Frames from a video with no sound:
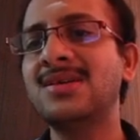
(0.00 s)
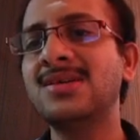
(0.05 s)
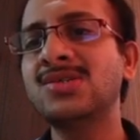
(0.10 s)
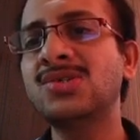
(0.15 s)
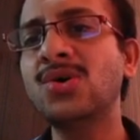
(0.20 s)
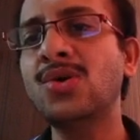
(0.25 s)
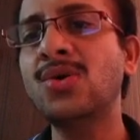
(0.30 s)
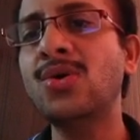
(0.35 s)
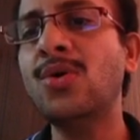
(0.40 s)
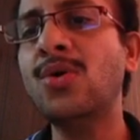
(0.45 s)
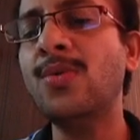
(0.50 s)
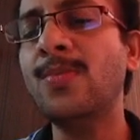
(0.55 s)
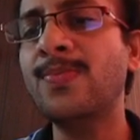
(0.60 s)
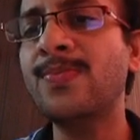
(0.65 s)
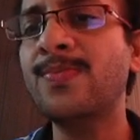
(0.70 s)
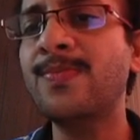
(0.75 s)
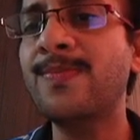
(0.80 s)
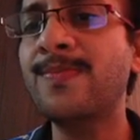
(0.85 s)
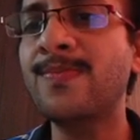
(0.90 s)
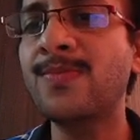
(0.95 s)
So
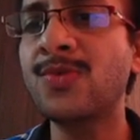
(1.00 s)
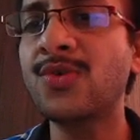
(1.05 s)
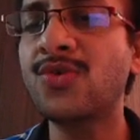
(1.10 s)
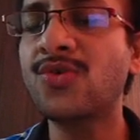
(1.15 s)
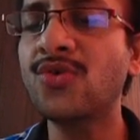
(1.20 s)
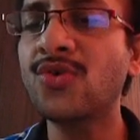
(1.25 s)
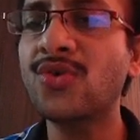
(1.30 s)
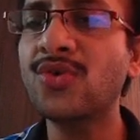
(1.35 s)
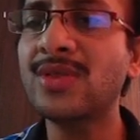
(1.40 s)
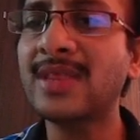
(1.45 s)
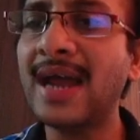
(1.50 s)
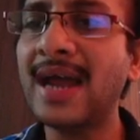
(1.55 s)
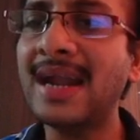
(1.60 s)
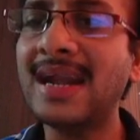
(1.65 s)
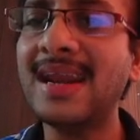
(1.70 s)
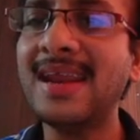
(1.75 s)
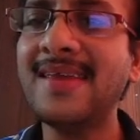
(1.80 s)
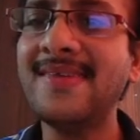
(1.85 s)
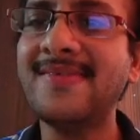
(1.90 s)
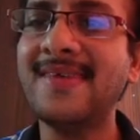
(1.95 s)
due to that
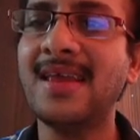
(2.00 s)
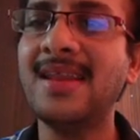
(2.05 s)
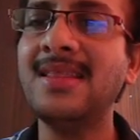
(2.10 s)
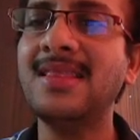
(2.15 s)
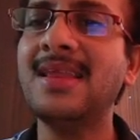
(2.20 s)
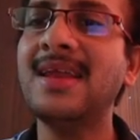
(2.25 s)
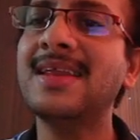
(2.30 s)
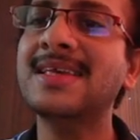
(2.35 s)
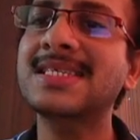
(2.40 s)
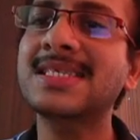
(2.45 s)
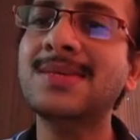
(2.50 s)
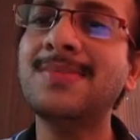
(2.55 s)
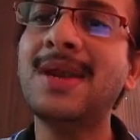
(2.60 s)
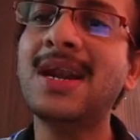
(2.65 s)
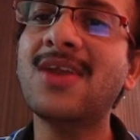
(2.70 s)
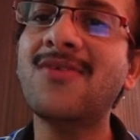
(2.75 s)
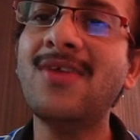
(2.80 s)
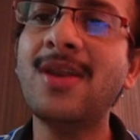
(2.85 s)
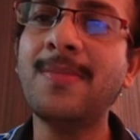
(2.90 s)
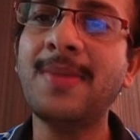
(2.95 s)
reason, the
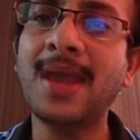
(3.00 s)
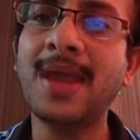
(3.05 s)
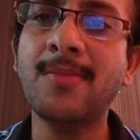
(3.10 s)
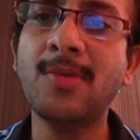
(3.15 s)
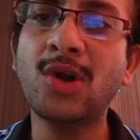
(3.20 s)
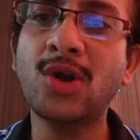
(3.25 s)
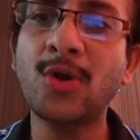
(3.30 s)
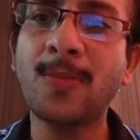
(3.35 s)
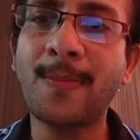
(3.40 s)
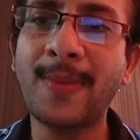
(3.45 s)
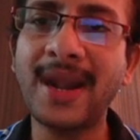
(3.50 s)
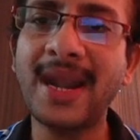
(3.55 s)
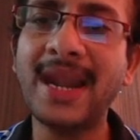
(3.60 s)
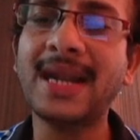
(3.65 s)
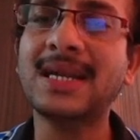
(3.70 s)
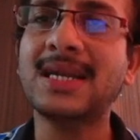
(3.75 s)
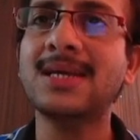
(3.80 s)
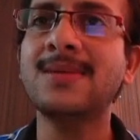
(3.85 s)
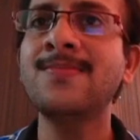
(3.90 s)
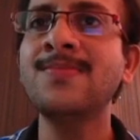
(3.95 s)
discriminator will be able to
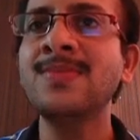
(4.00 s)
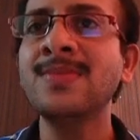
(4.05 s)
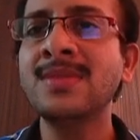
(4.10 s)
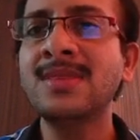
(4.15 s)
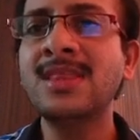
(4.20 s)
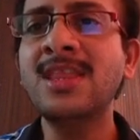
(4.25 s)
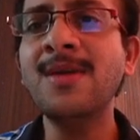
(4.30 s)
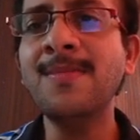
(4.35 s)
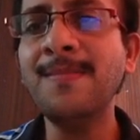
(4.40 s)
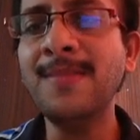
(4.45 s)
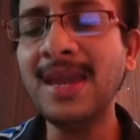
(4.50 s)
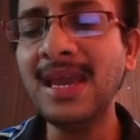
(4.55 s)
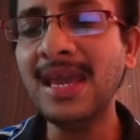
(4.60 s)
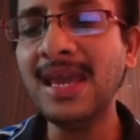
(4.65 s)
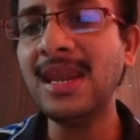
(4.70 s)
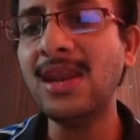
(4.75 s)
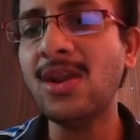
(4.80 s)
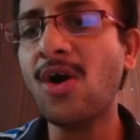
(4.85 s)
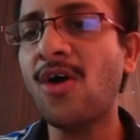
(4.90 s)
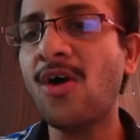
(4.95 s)
predict the
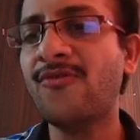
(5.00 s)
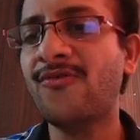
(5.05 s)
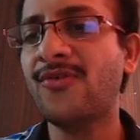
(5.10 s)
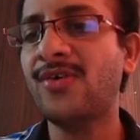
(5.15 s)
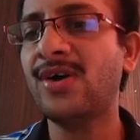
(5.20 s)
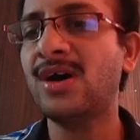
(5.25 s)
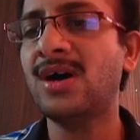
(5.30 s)
mean of